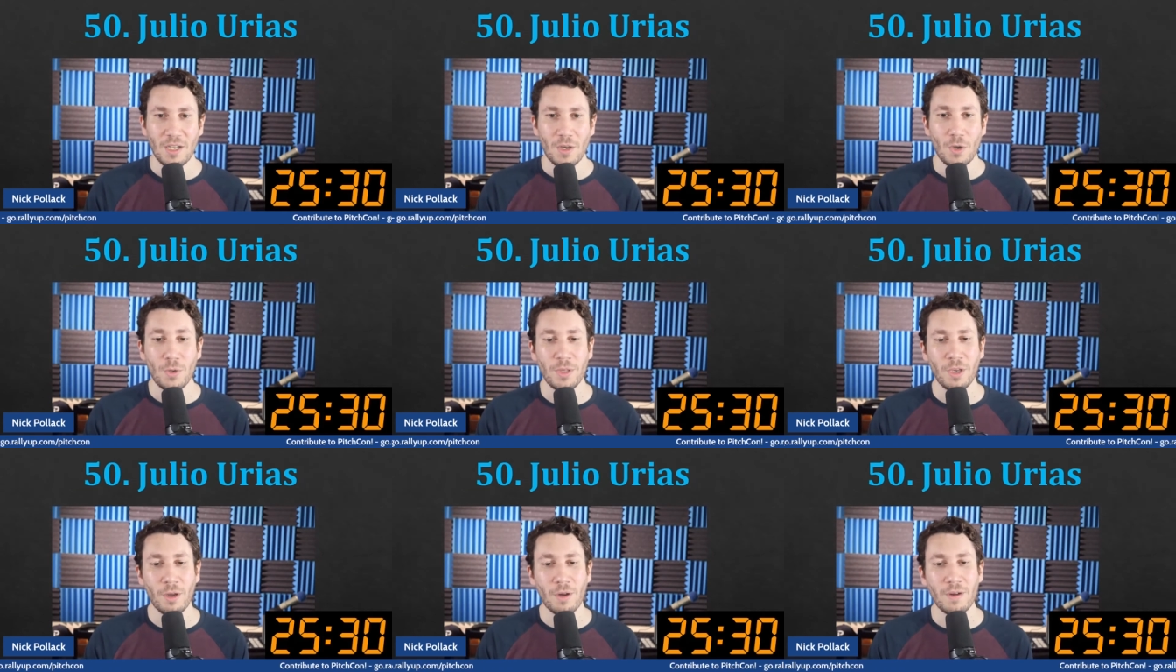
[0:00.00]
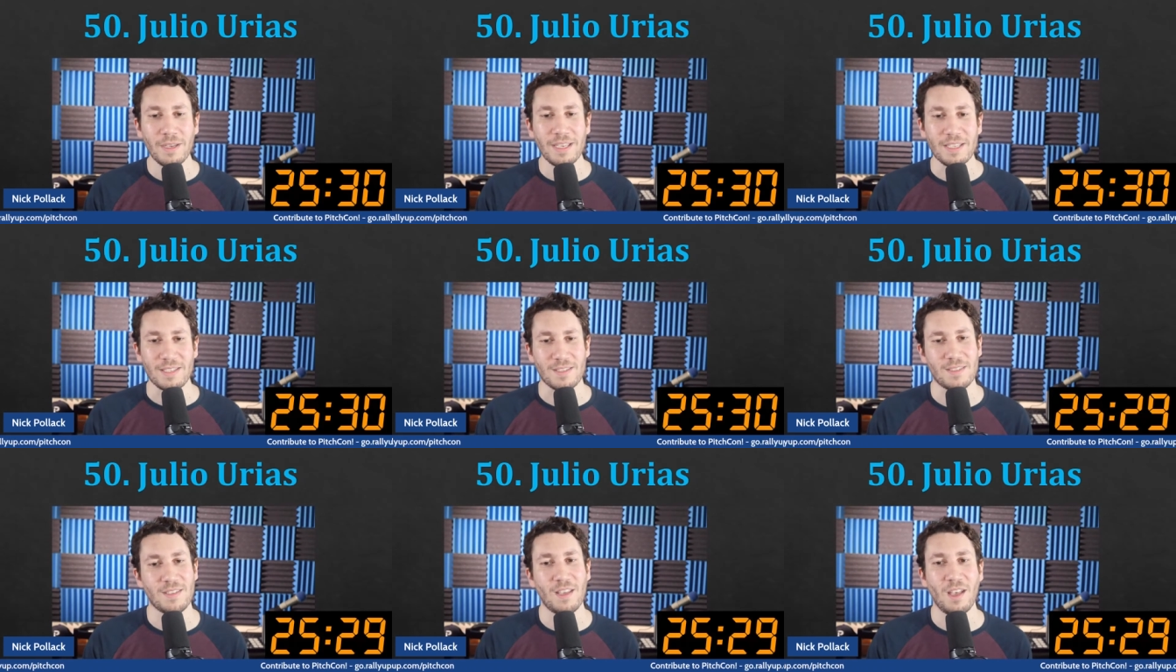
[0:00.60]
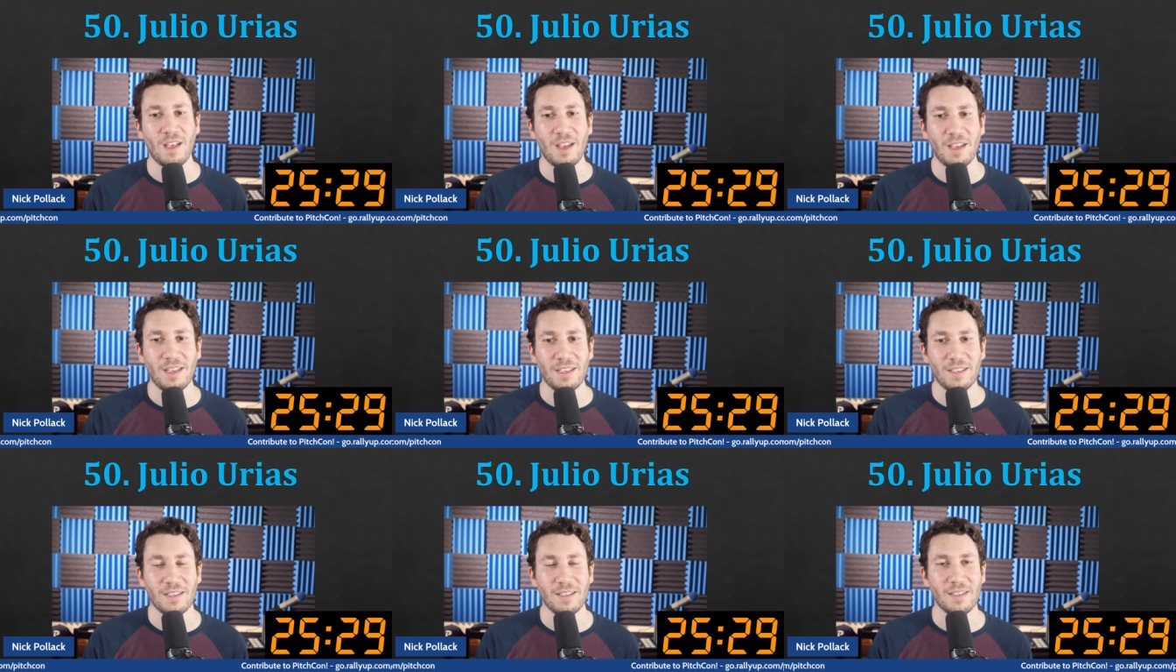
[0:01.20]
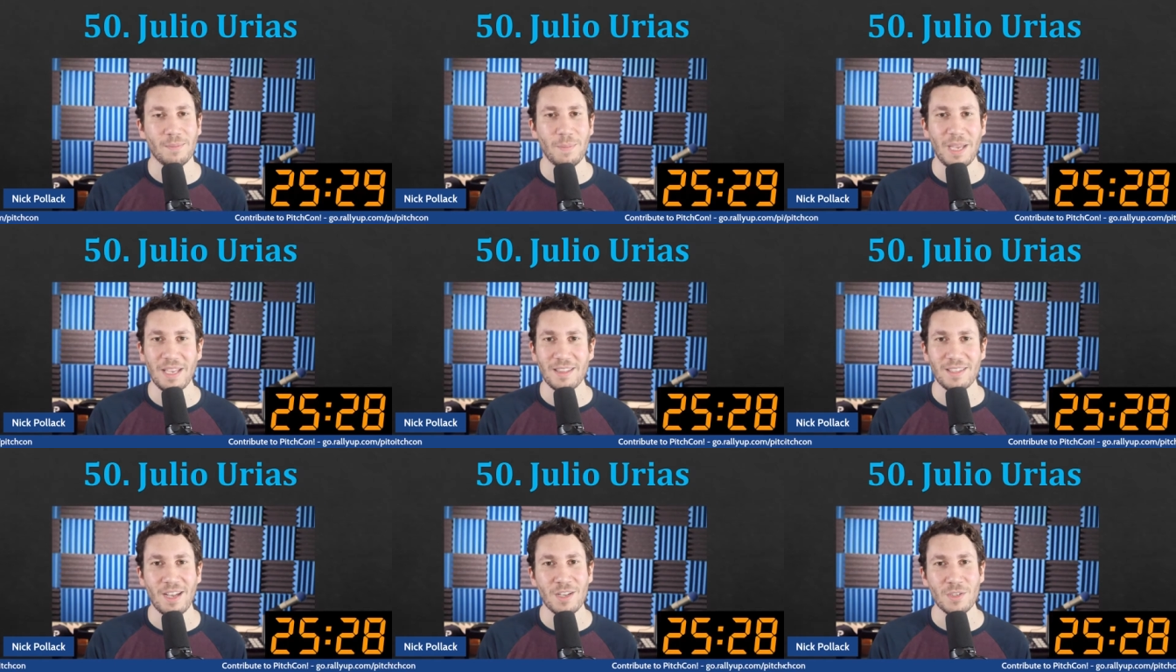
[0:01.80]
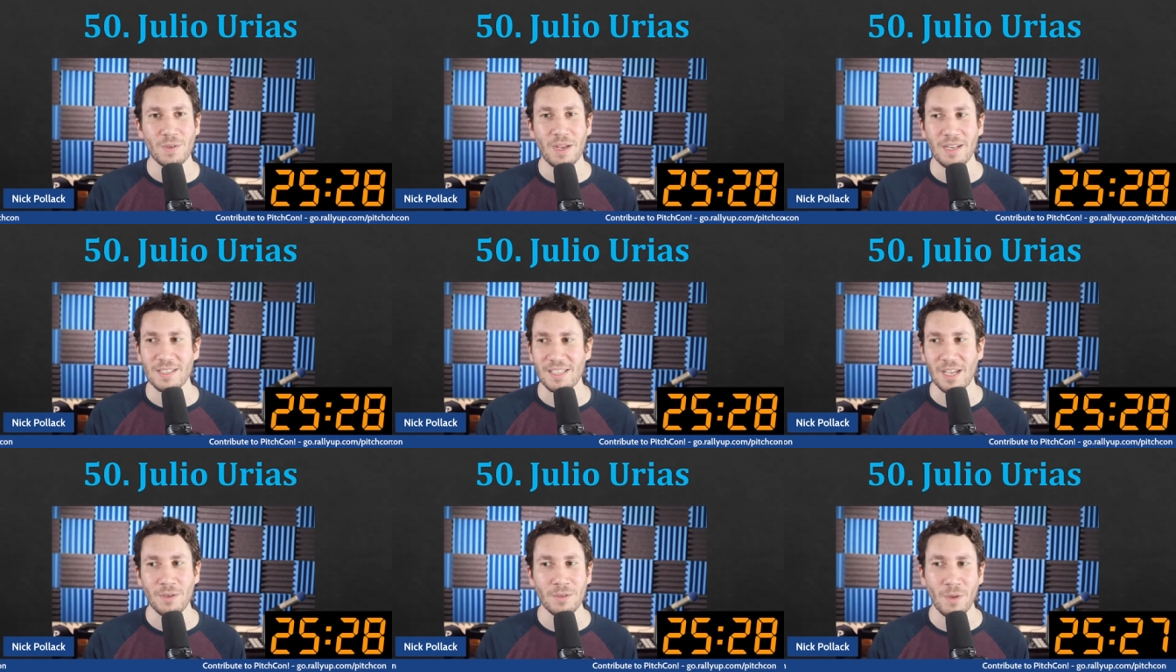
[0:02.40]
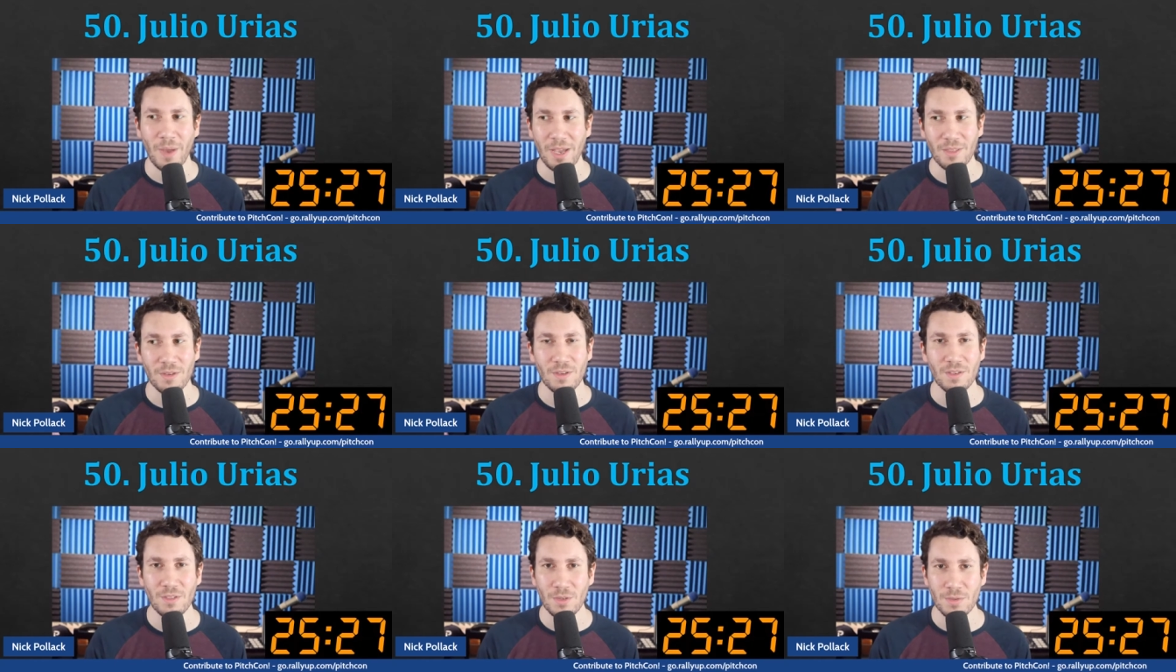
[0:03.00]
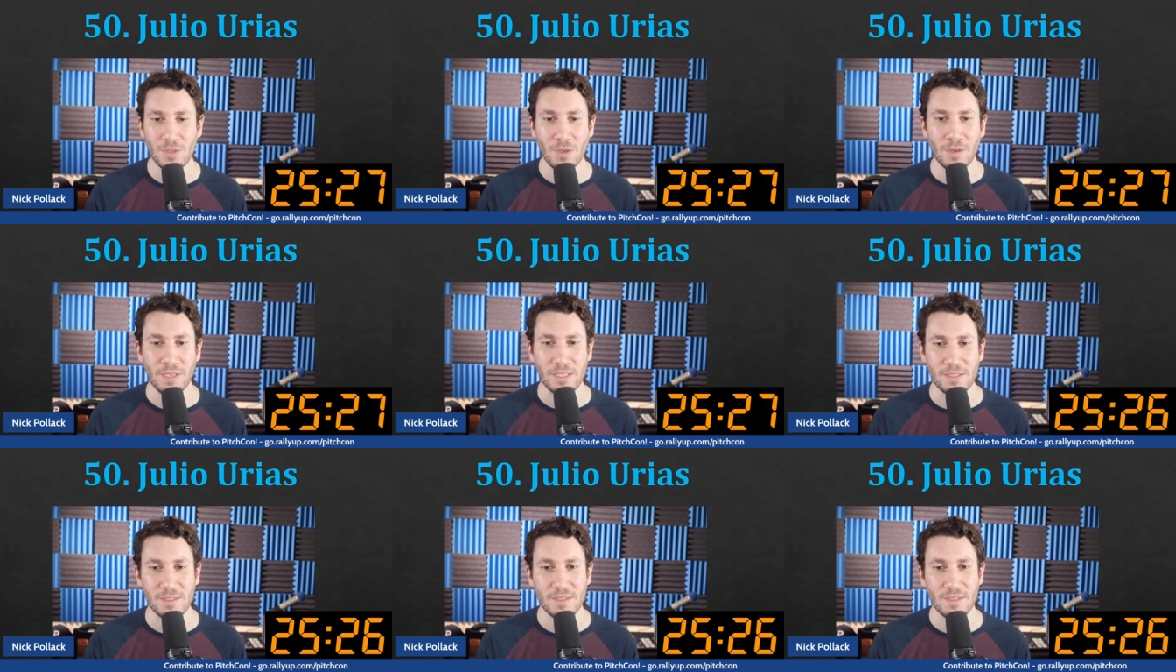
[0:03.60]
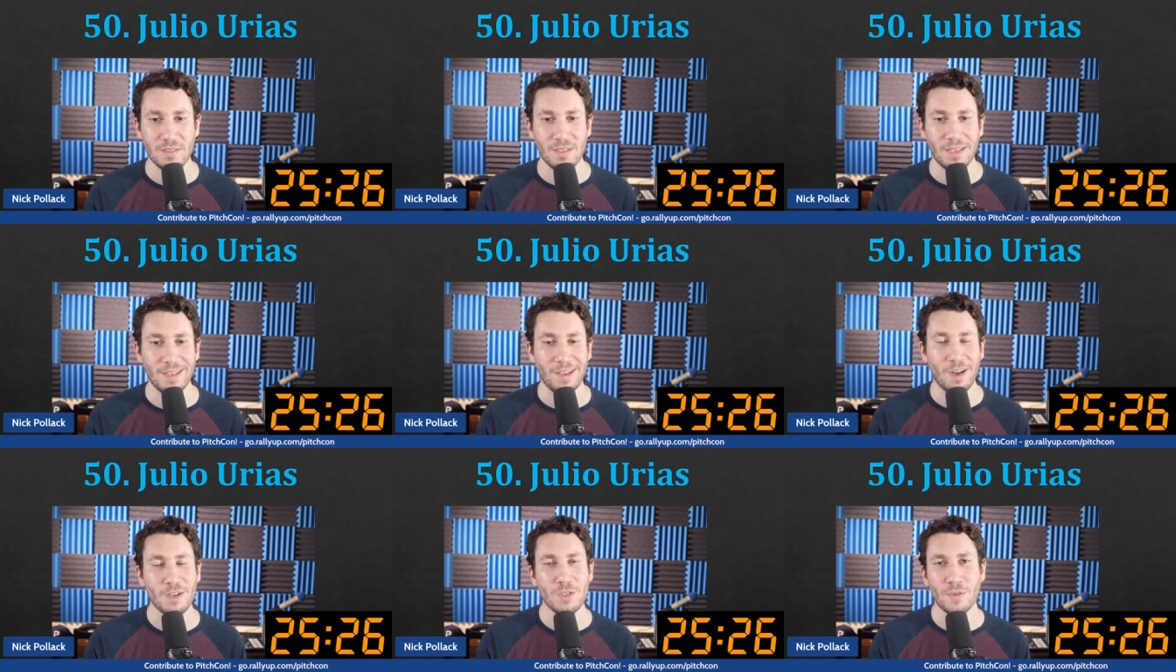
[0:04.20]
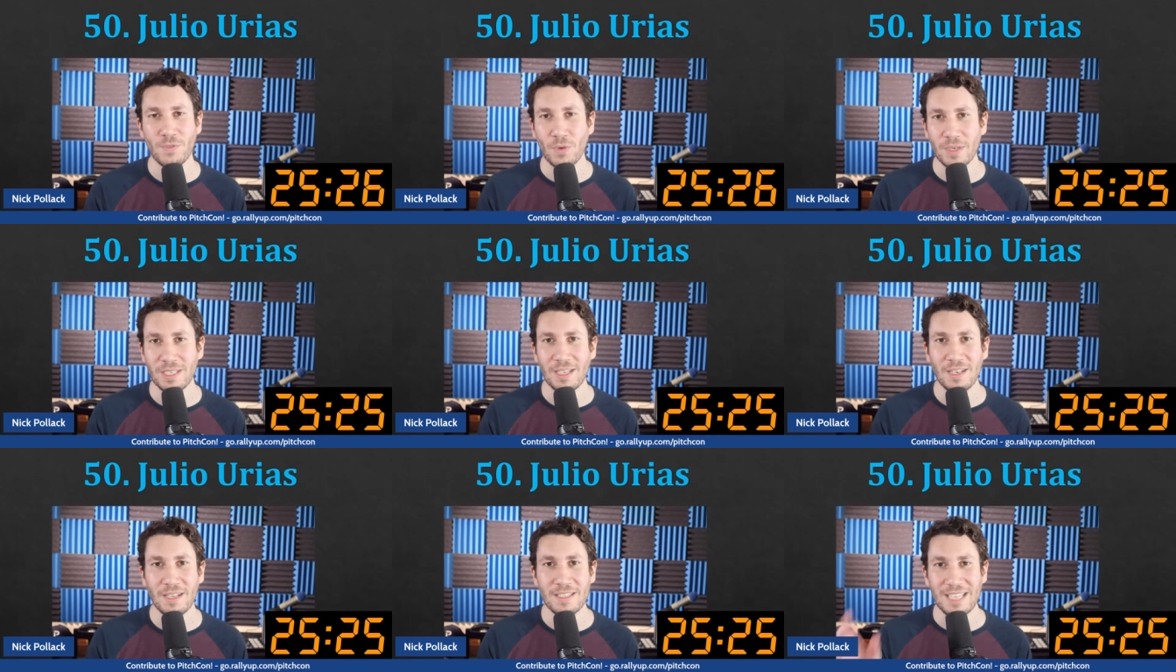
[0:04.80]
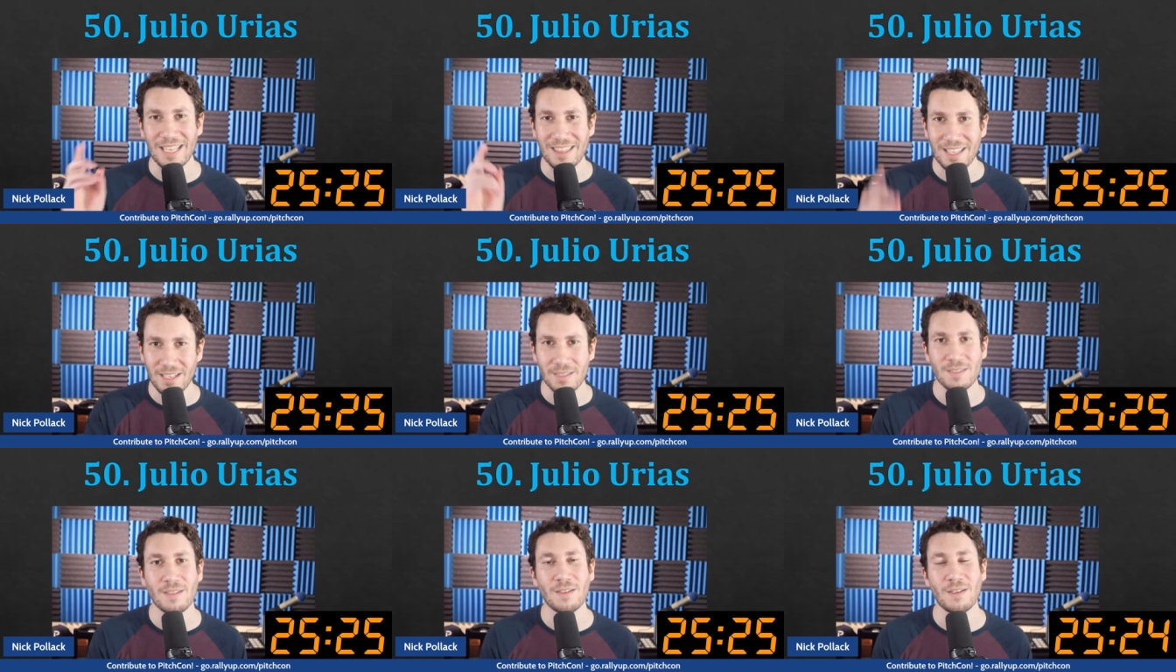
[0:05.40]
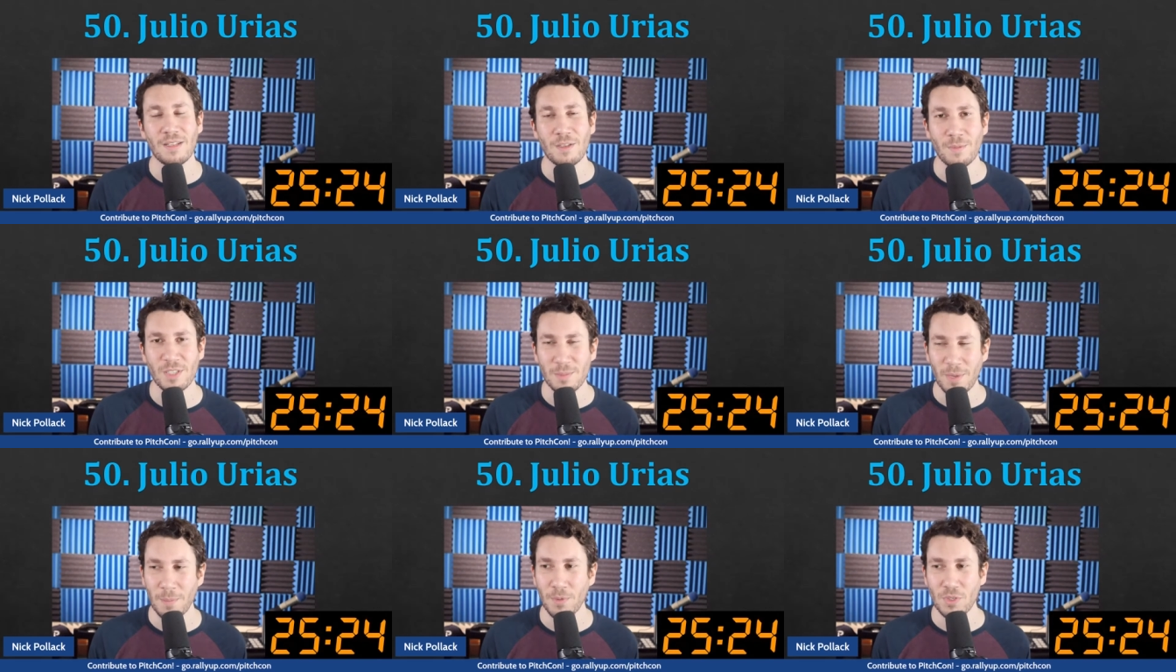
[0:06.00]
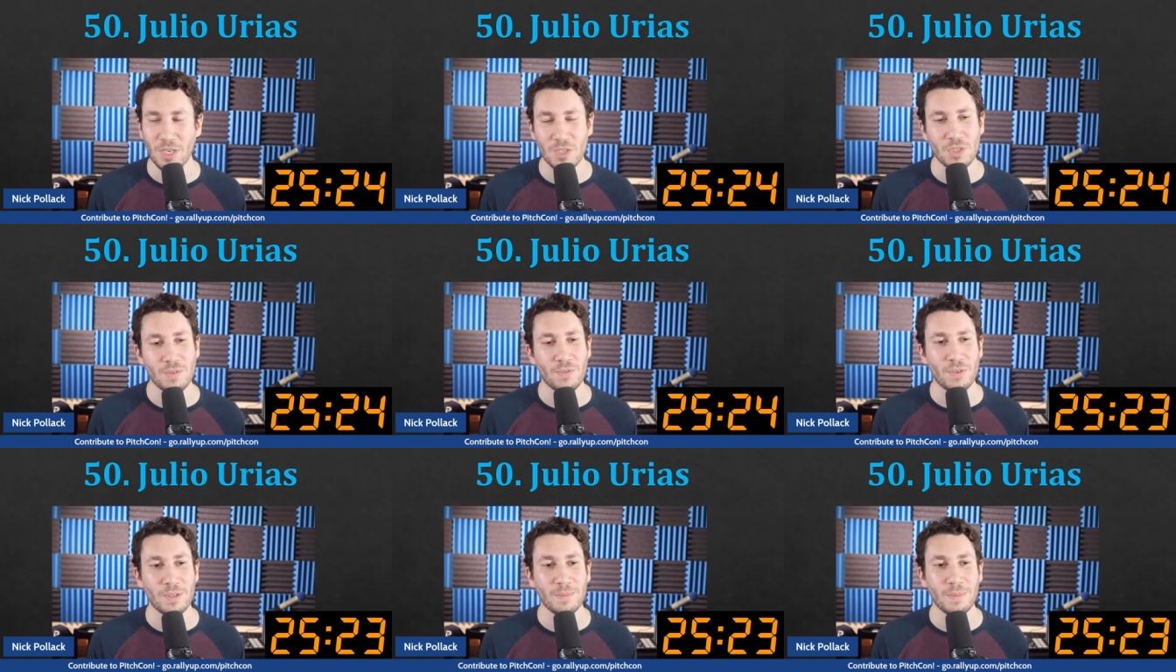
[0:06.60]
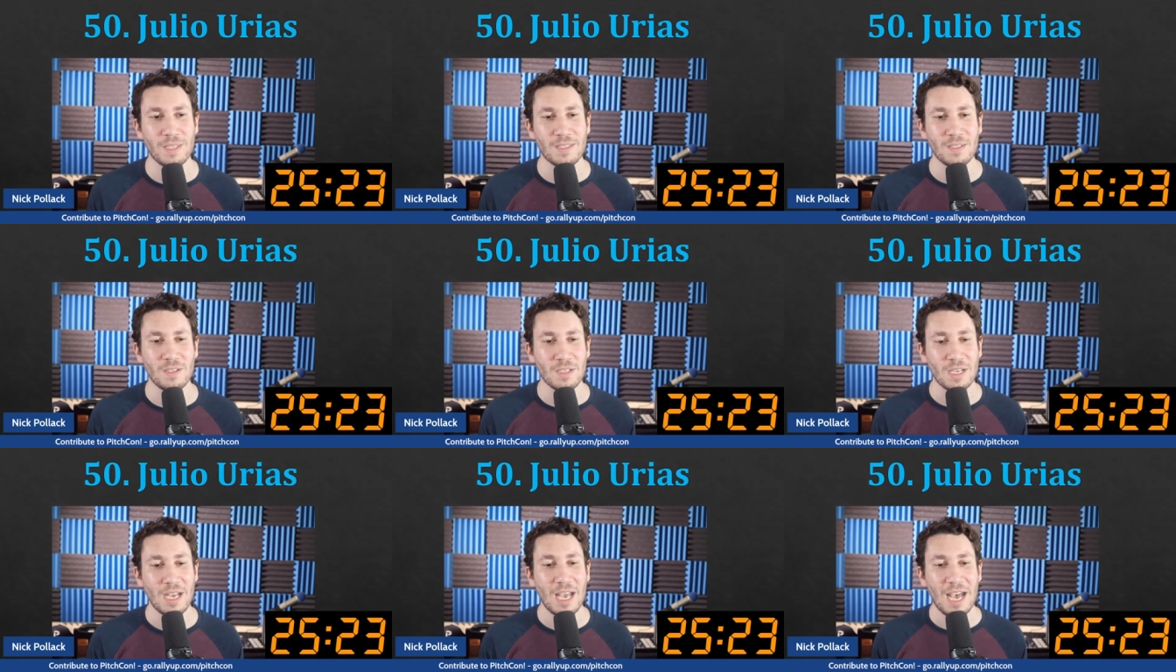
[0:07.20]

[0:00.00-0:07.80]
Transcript: Julio Urias, uh, man, Dodgeritis. I don't know how they're going to use Urias. And 140 innings, I think it's going to, is my projection for him this year.